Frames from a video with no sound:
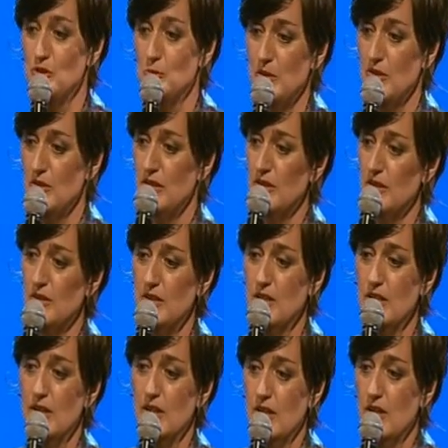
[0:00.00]
about that?
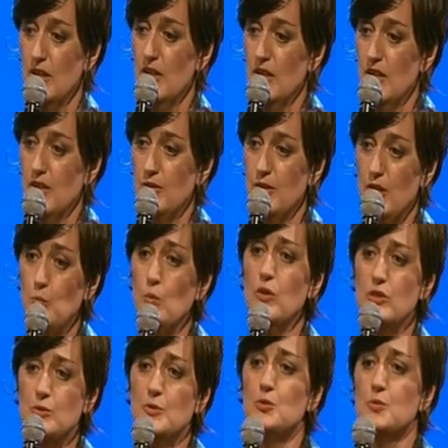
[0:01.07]
It
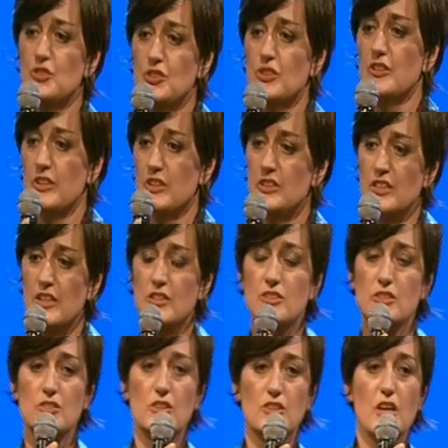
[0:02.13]
worries me to a certain extent, it does.